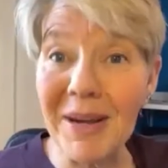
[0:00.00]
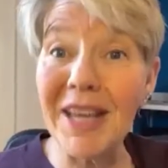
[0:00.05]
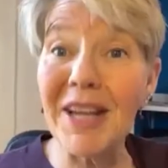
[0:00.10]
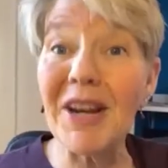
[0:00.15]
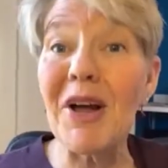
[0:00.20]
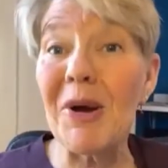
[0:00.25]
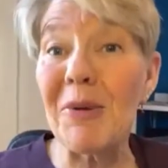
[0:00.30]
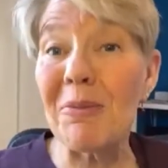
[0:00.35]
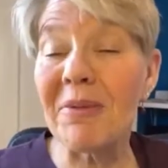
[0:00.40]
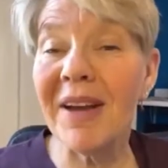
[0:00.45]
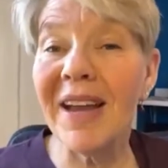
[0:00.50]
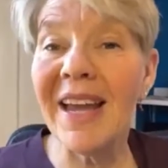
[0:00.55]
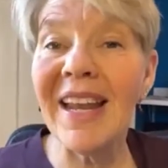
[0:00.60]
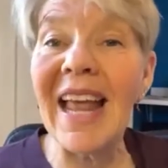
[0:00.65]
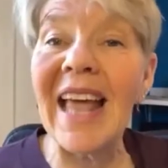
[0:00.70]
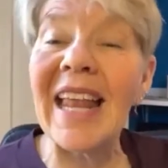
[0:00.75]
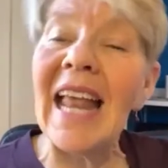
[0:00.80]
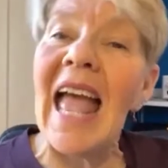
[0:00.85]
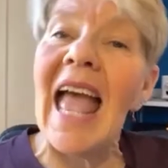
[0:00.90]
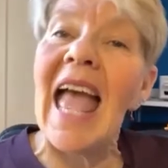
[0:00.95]
right. We can hope,
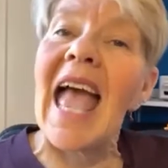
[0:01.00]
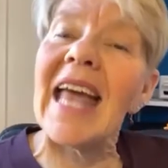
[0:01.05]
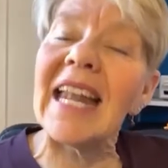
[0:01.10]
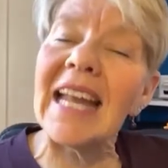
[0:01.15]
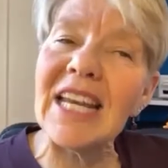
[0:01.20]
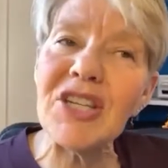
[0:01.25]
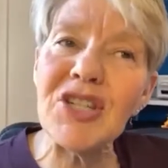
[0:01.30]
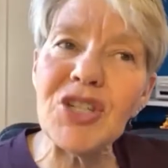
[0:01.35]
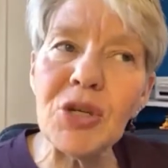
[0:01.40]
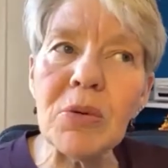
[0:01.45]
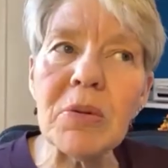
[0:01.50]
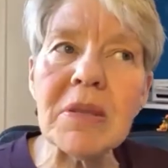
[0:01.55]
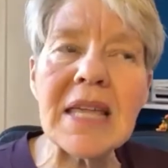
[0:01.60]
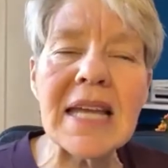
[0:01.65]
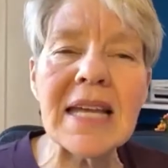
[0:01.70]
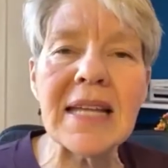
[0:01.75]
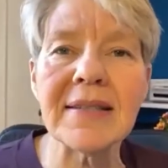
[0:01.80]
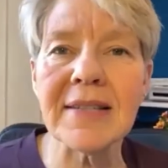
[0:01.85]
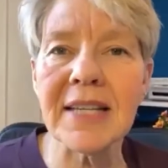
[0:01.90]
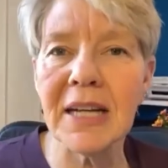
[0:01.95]
right? And I do
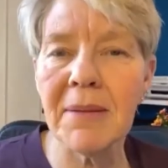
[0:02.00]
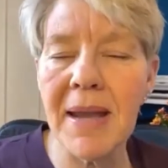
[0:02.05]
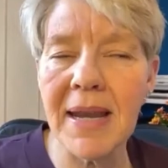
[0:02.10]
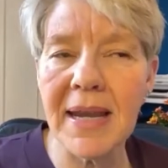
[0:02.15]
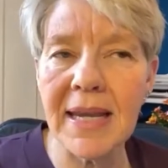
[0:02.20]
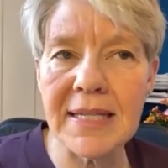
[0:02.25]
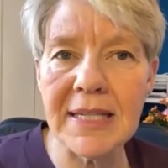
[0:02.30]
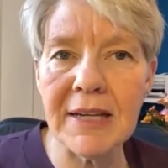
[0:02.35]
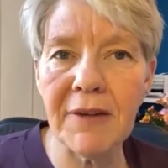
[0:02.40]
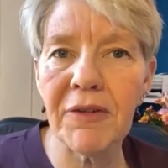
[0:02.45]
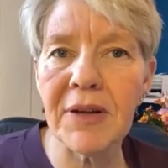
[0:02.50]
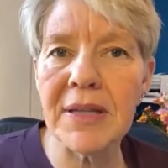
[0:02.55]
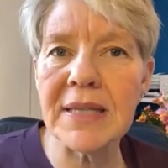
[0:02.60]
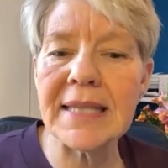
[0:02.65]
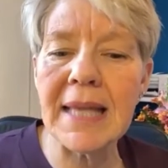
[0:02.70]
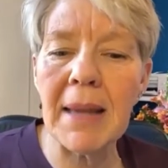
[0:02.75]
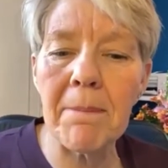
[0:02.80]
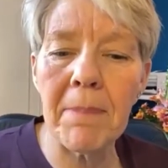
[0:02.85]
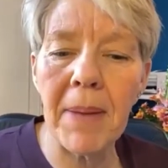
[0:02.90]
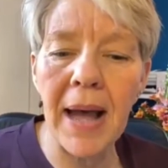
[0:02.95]
think it's going to make a
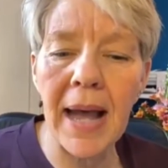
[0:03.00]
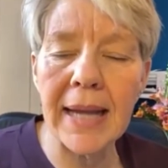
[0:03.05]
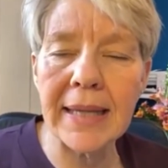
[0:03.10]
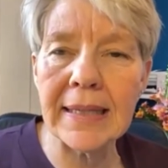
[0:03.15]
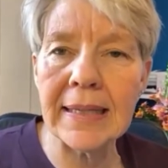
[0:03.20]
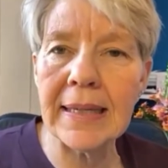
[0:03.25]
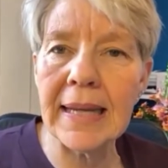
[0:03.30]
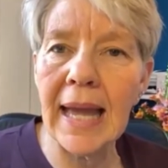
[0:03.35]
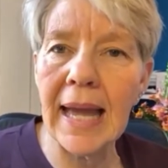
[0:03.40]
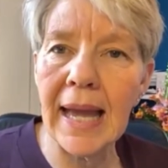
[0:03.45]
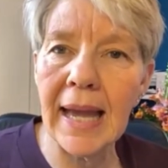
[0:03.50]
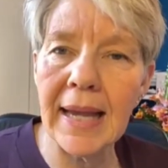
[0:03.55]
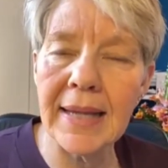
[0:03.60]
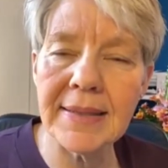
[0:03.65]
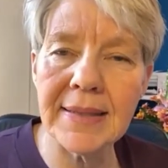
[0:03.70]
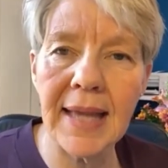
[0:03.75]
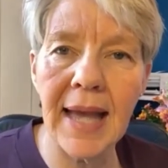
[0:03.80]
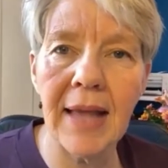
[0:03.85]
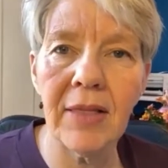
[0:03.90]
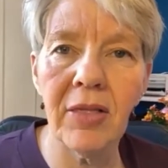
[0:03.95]
difference that Biden
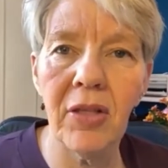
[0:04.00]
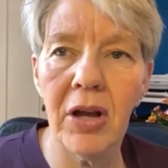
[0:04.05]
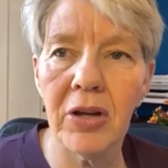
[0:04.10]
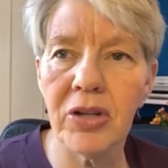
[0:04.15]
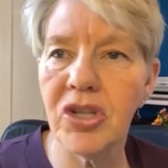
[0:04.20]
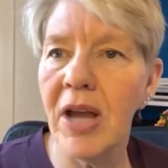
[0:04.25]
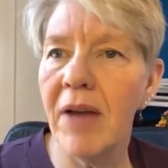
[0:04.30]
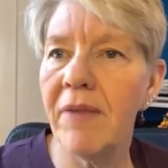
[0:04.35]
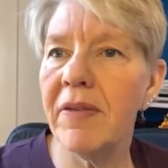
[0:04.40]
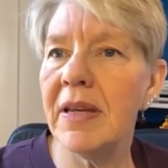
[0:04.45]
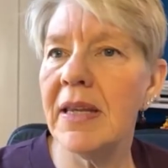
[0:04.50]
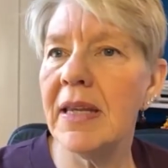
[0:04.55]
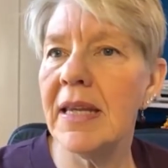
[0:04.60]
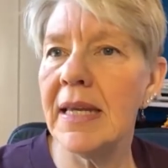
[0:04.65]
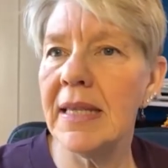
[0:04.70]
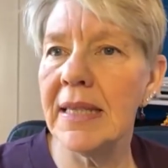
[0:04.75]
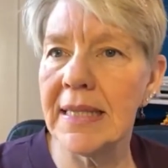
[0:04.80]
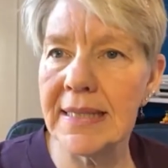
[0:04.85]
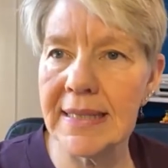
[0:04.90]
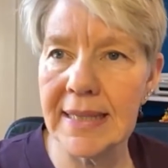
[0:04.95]
has that
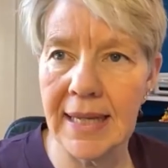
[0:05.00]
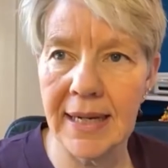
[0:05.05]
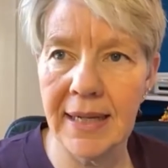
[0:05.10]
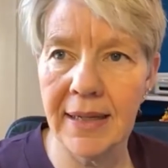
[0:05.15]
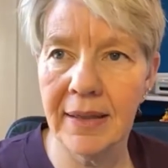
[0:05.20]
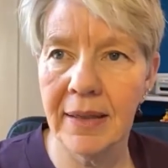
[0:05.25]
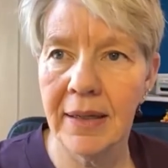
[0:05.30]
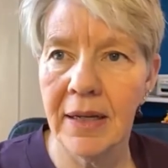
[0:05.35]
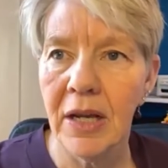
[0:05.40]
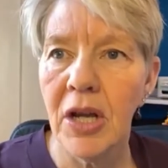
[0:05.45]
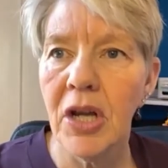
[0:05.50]
longevity in the Senate.